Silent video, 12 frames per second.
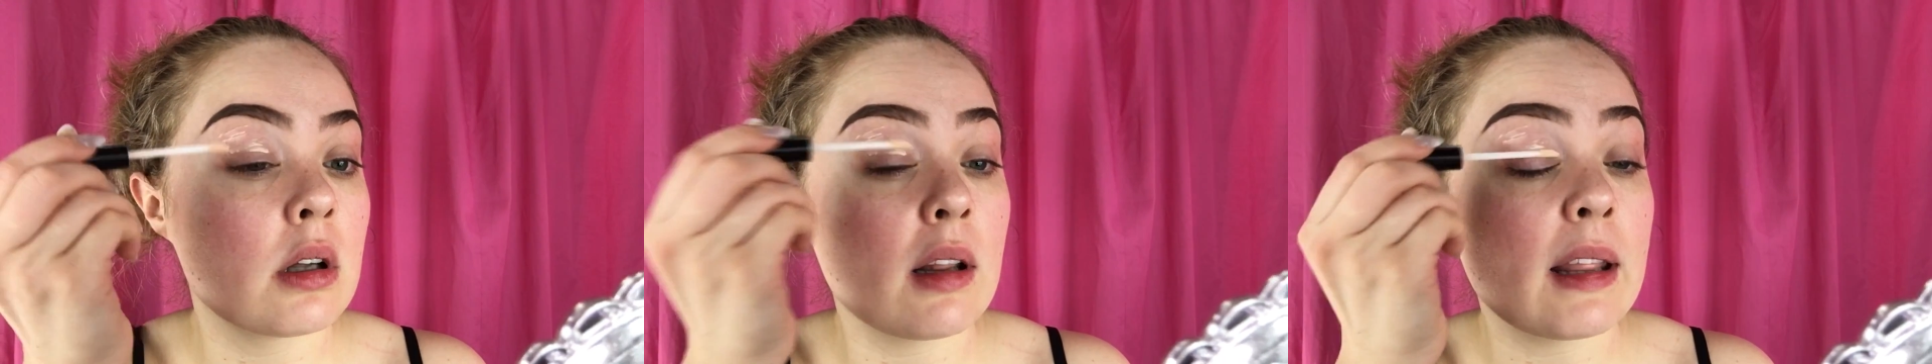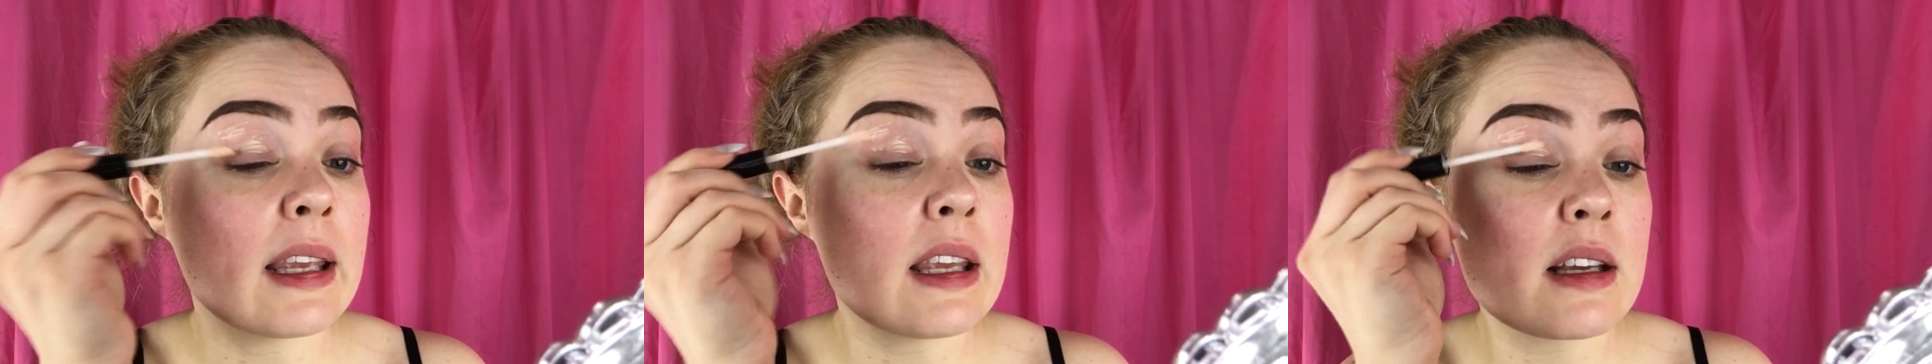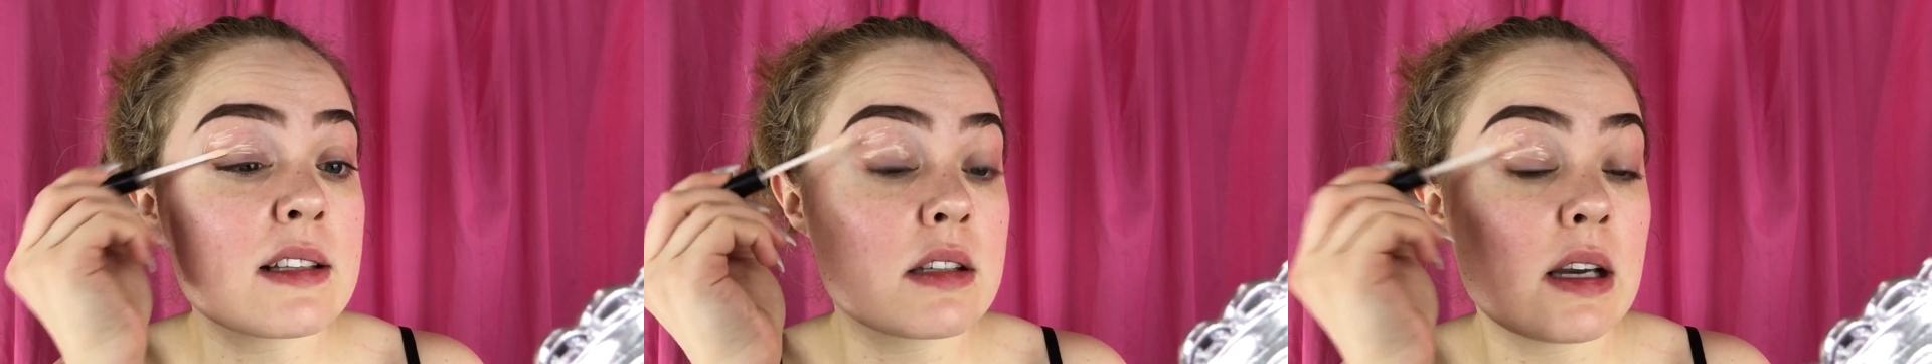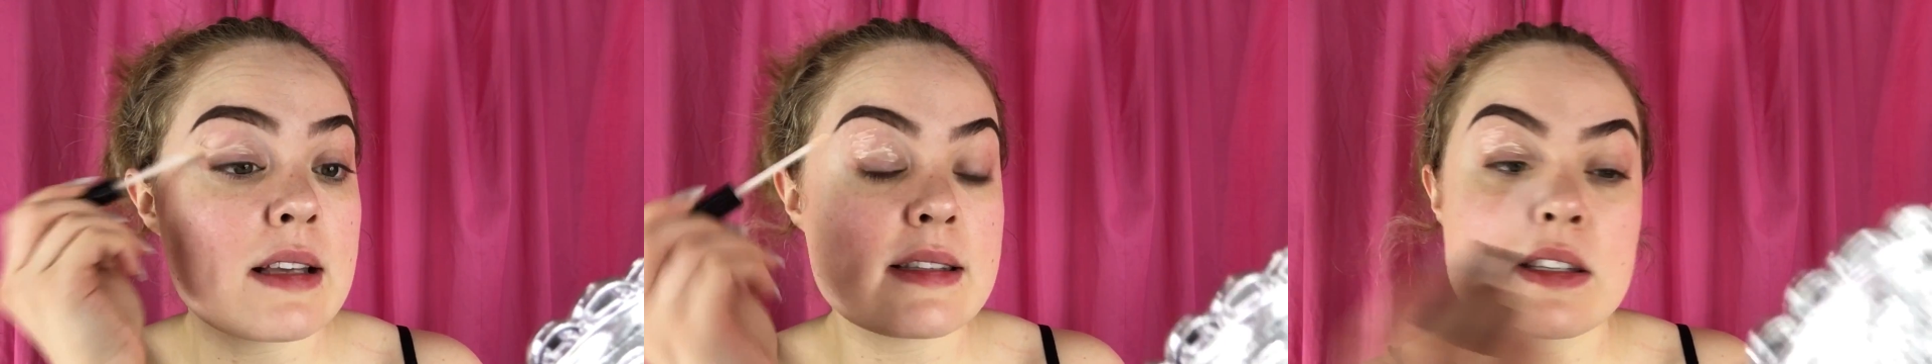I like it because
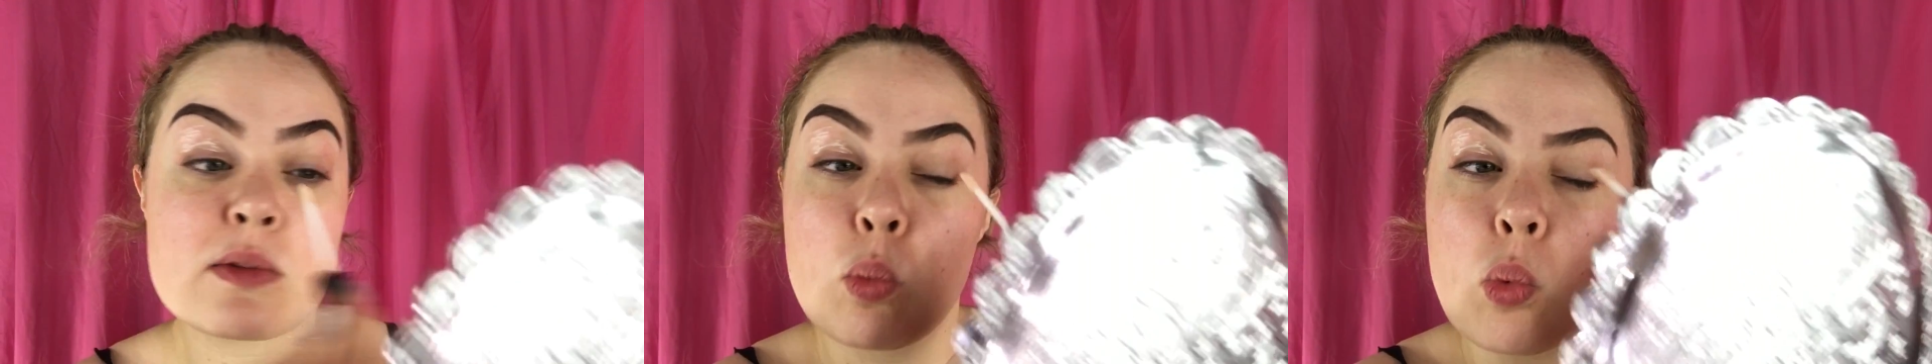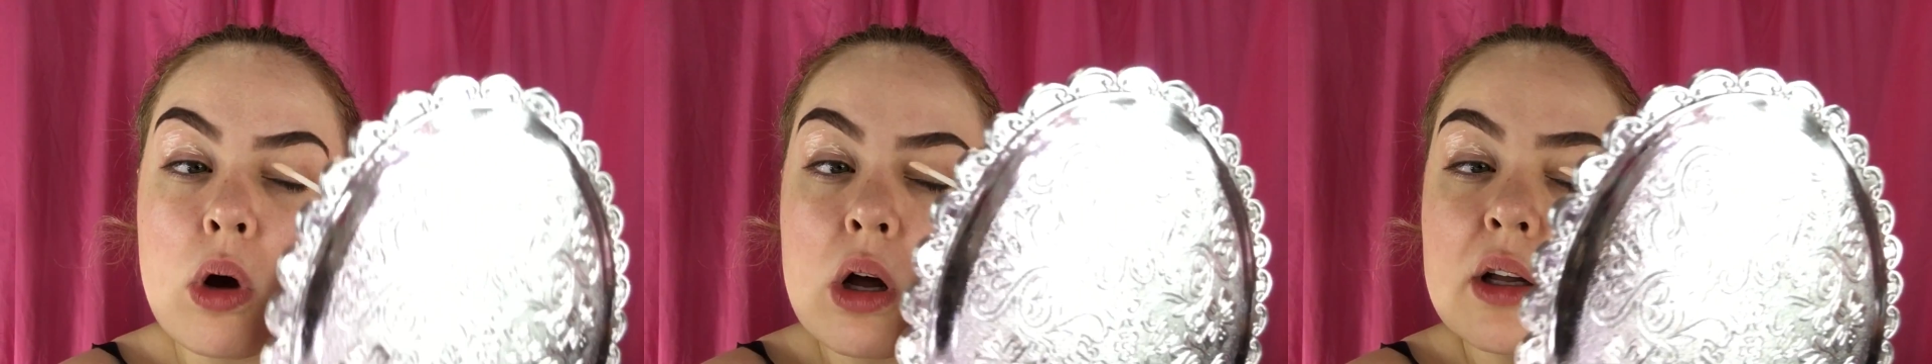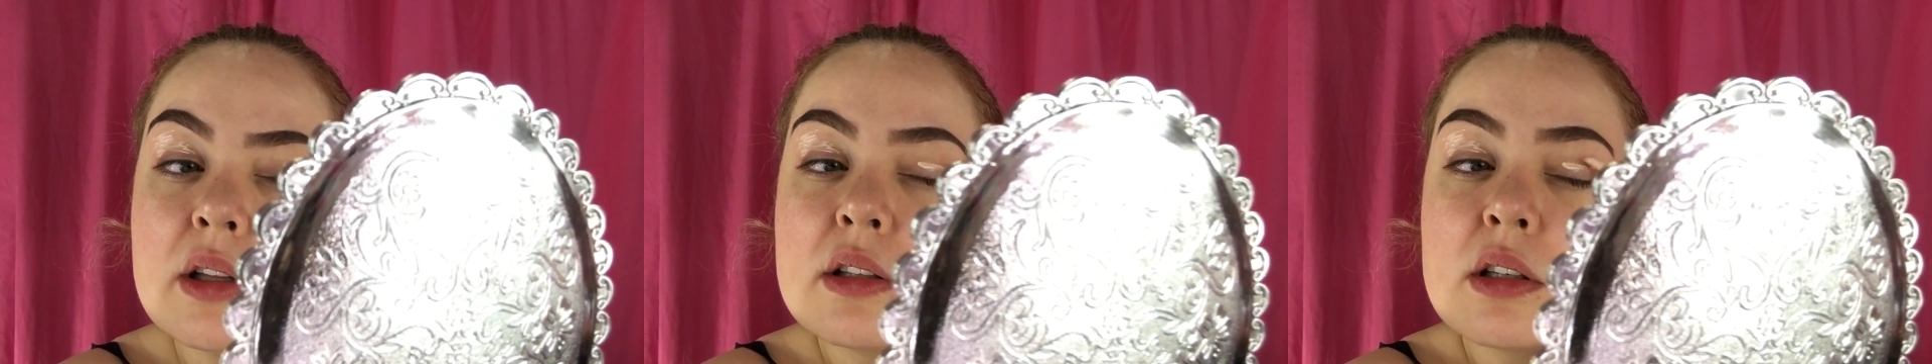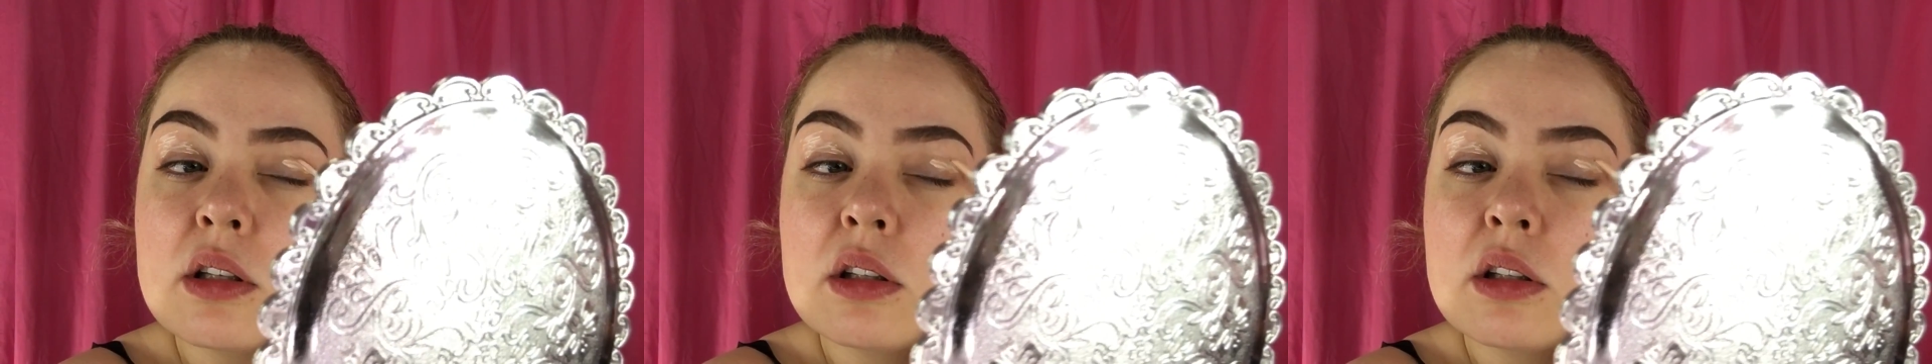it has this wand,